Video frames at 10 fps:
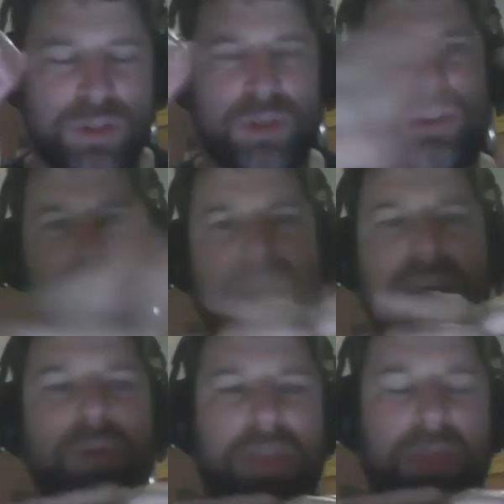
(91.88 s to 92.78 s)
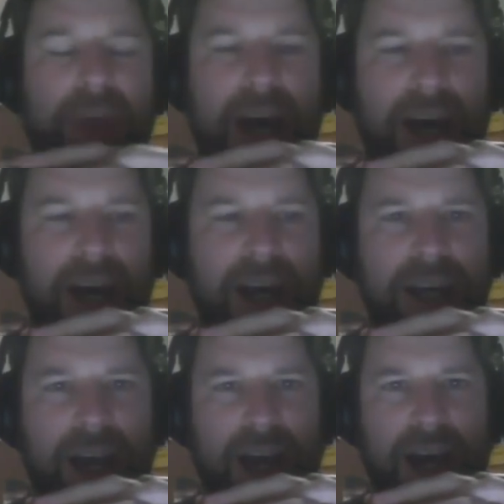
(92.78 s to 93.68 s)
to begin with,
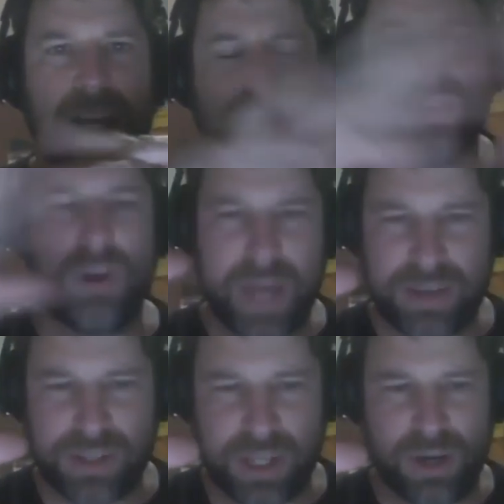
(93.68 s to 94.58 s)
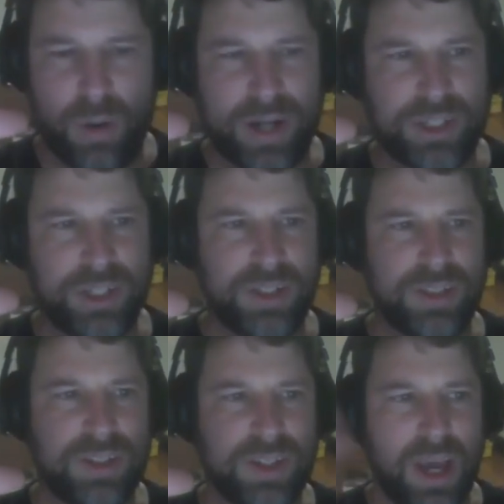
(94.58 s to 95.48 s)
uh, uh, so nobody has any
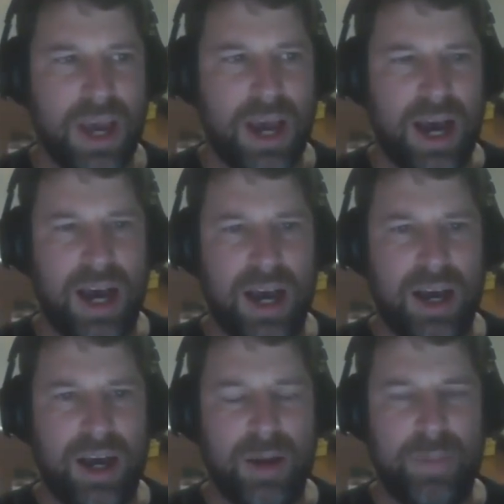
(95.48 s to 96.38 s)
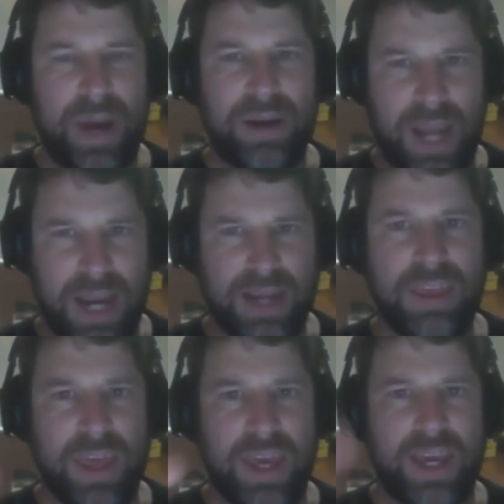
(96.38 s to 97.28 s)
questions uh, about
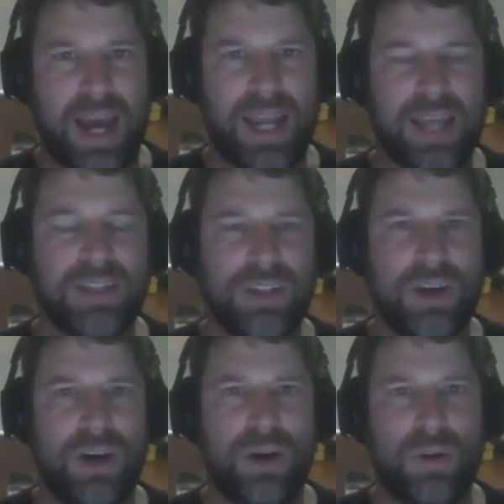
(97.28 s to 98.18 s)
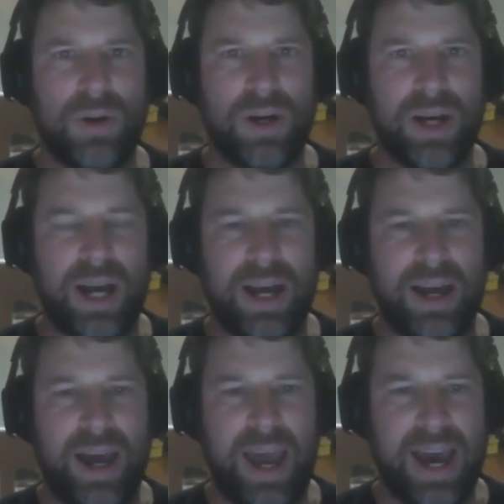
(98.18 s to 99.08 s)
anything. I'd like to know:
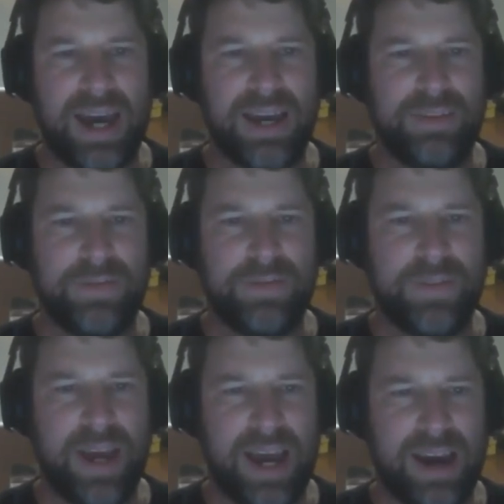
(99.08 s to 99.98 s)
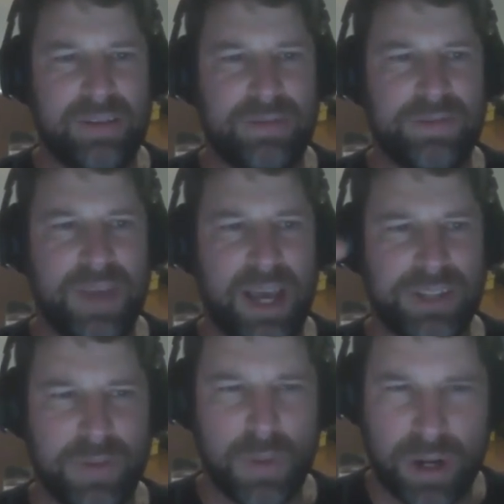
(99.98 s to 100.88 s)
uh, have have has
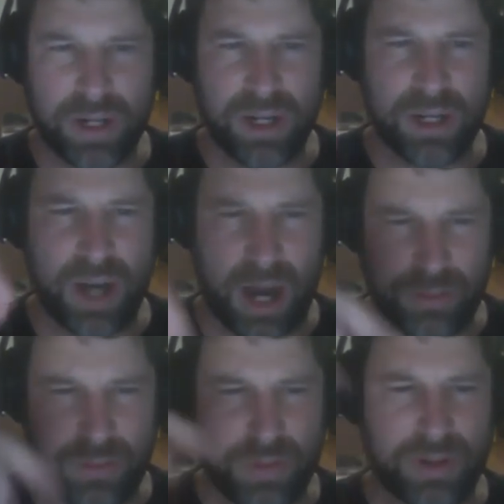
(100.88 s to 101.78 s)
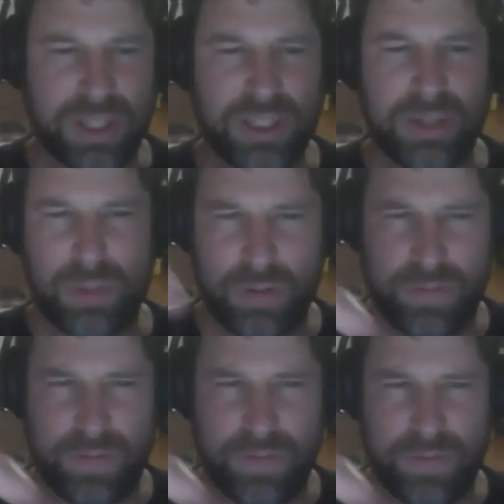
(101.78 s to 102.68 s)
everyone gone through their LinkedIn
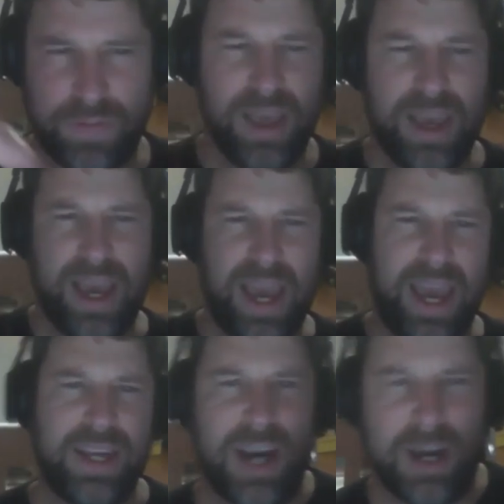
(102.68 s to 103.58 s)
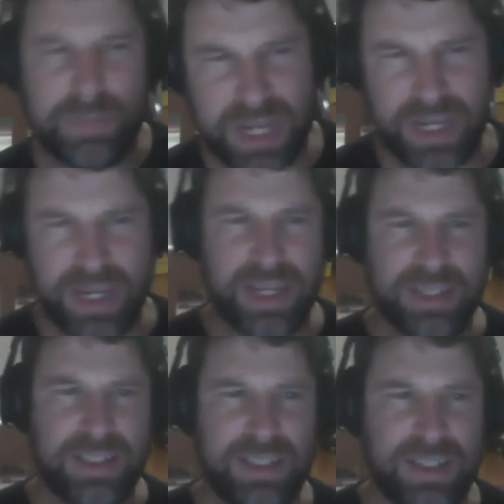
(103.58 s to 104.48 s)
profile and updated
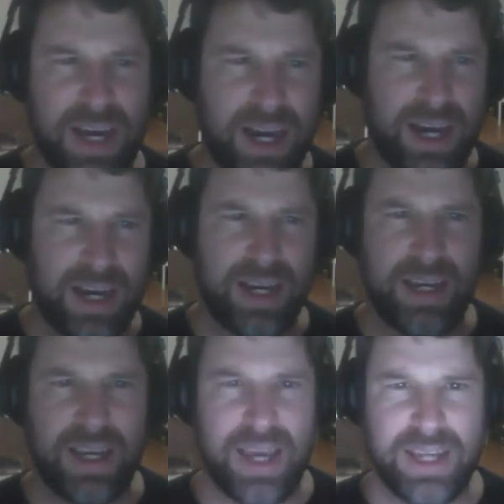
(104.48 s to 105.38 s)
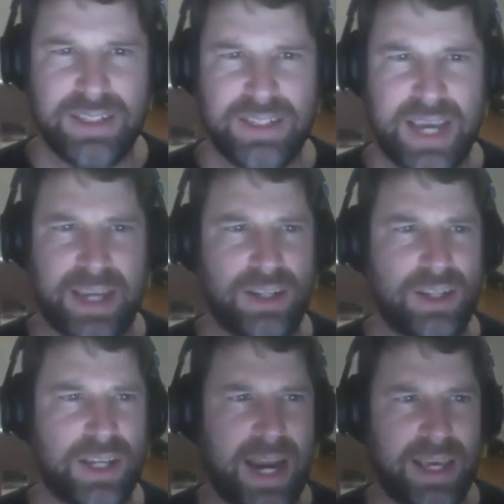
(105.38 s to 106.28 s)
it uh, and taken a
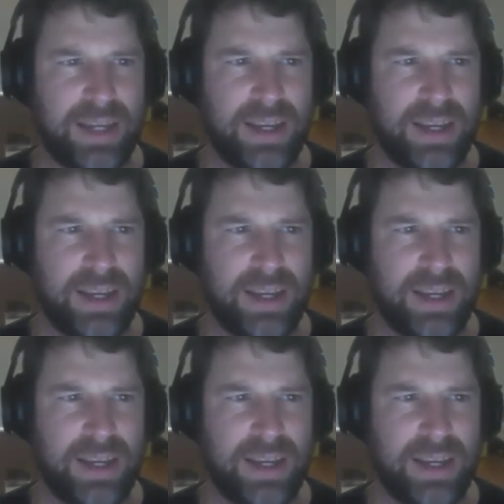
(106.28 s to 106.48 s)
look at it?